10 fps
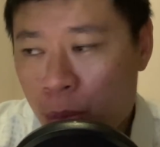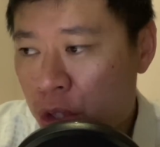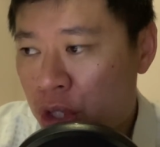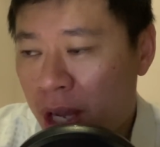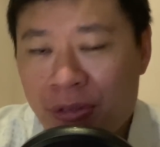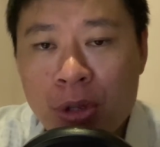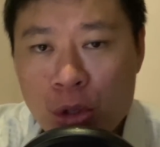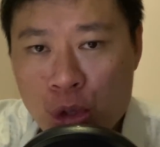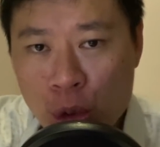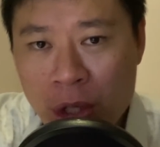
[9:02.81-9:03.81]
which have
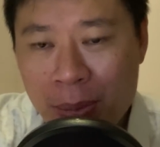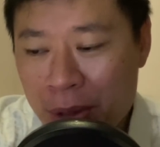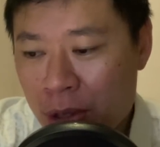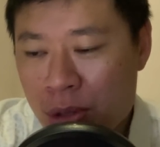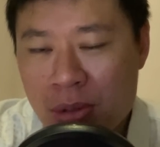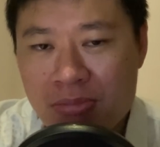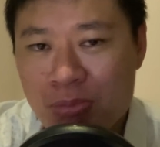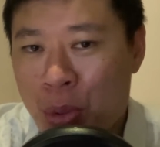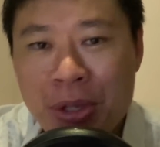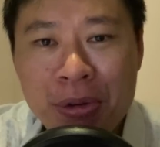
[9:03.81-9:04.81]
not shown up because
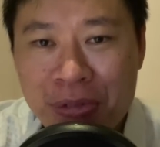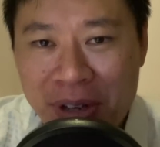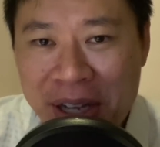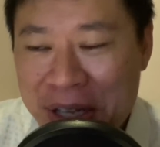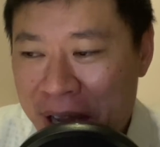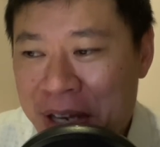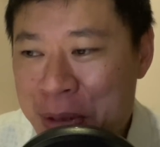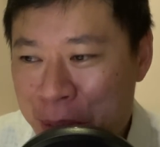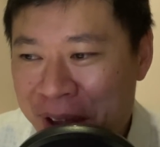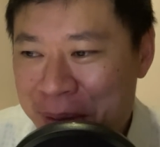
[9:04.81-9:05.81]
we're not flying
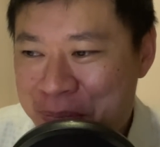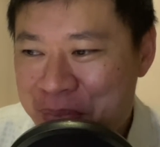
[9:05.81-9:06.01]
anywhere.